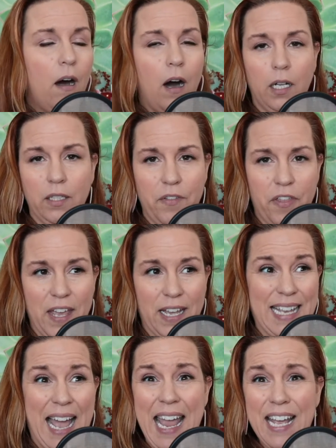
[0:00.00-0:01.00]
All of the
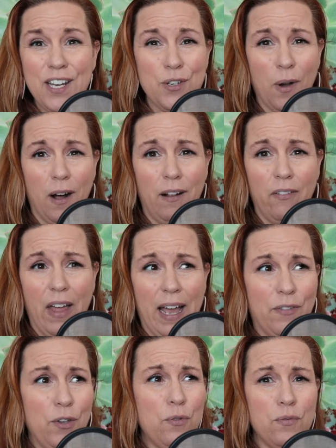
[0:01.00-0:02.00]
things. I had to do all of that.
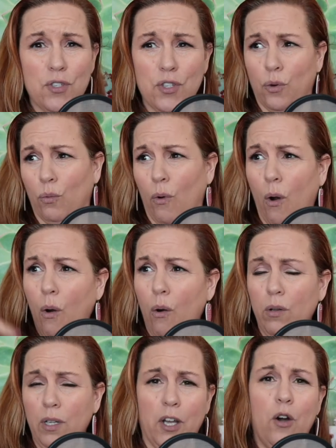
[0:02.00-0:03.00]
If you
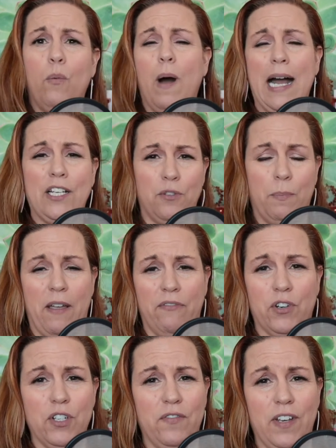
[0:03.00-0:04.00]
scroll and go watch my
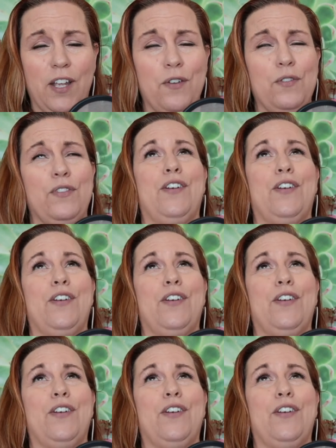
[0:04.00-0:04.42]
first videos,